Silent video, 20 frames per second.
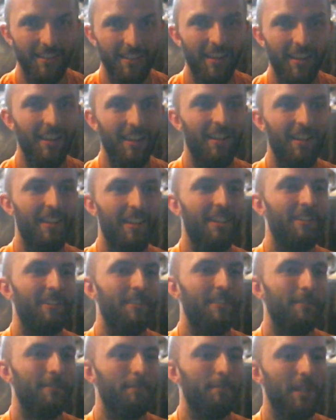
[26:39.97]
And
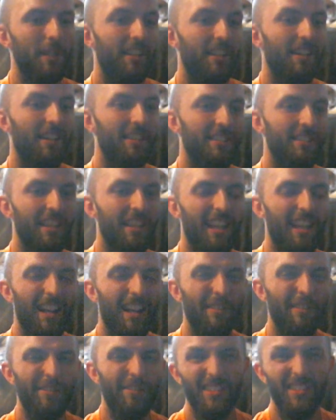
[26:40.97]
they kind of
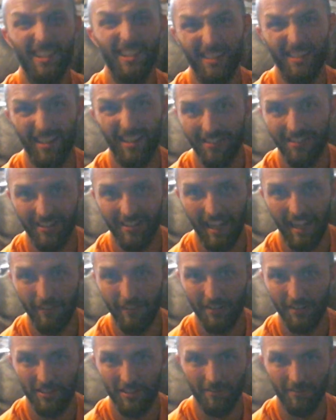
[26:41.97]
carry an attitude
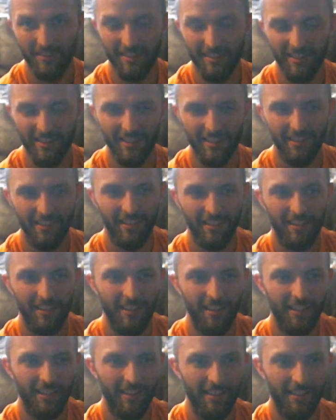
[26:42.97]
of that, well, maybe
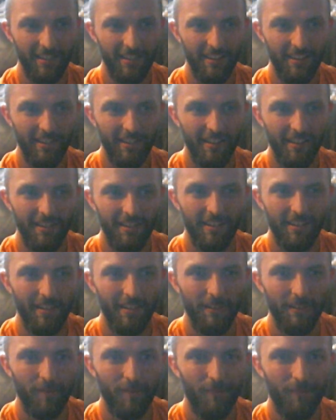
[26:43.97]

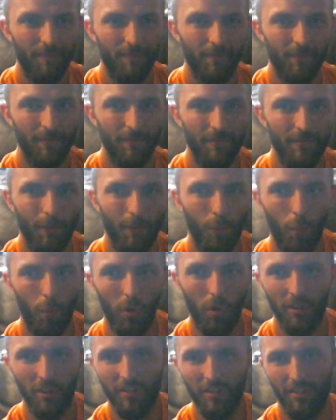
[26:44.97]
humans,
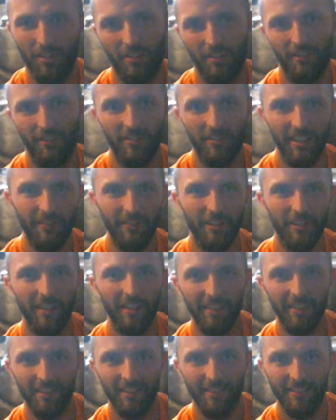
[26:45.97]
maybe we could
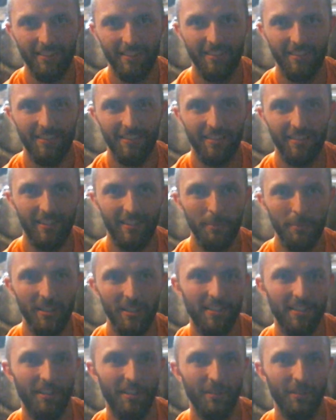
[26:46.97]
have a lot of the
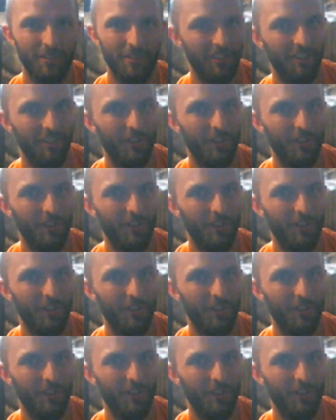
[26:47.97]
population die,